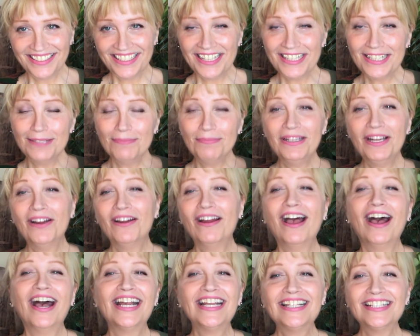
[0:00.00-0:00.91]
Let's be our
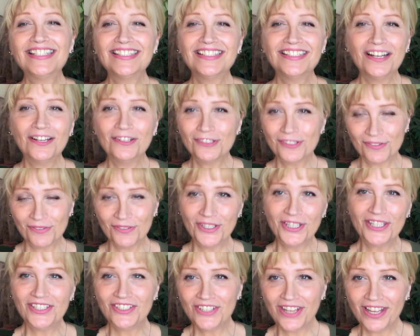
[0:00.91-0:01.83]
highest selves for
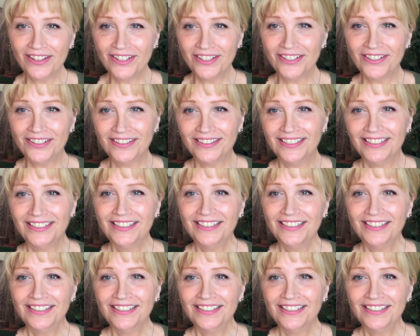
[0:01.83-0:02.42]
each other,